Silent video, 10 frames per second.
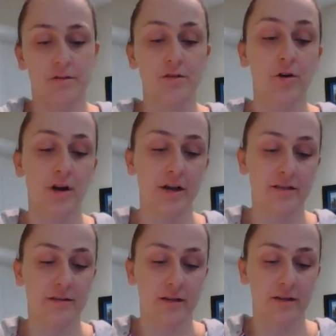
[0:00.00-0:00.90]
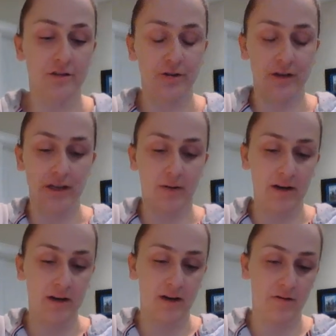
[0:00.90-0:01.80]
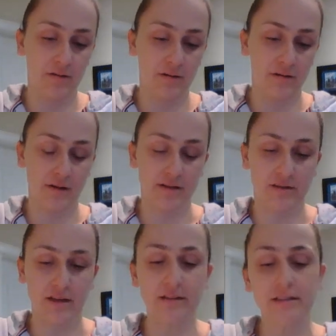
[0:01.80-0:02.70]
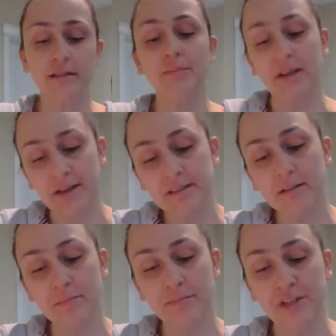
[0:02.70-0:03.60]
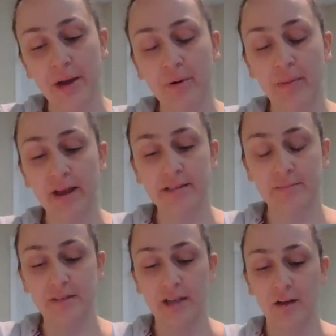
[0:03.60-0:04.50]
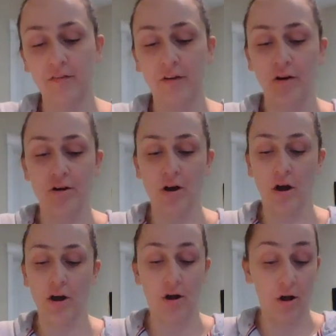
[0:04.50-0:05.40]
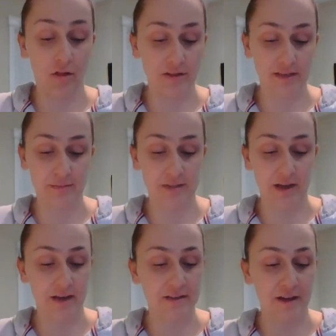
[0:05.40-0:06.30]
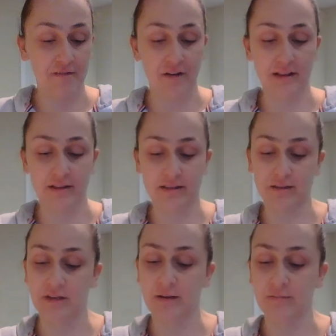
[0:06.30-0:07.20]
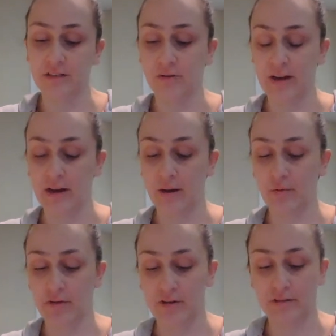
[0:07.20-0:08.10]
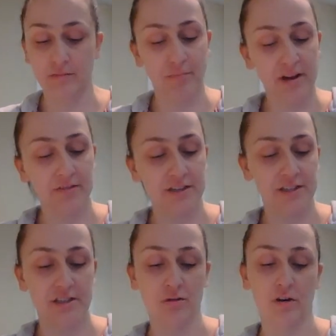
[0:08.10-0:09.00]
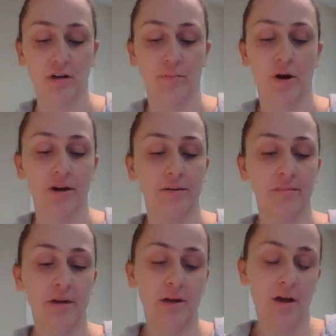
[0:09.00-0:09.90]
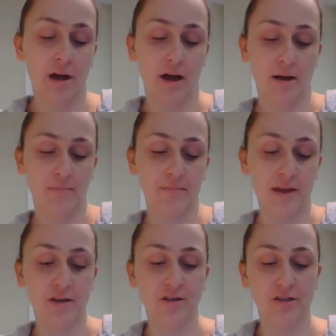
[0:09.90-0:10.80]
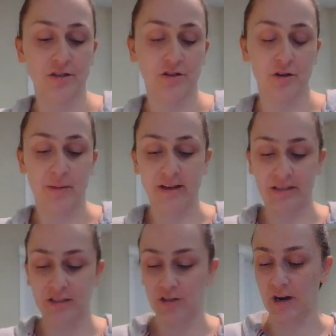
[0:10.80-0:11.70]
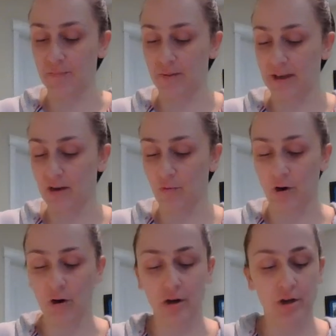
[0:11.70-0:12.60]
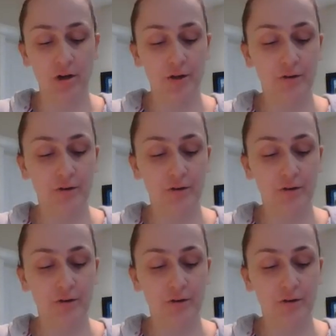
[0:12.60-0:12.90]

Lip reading: Sorry, it's a little tricky right now. It doesn't, because the jammer bags themselves are not all the same size. I find that sometimes you end up with a bit of a distorted bottom, and you just do your best to try and make it work.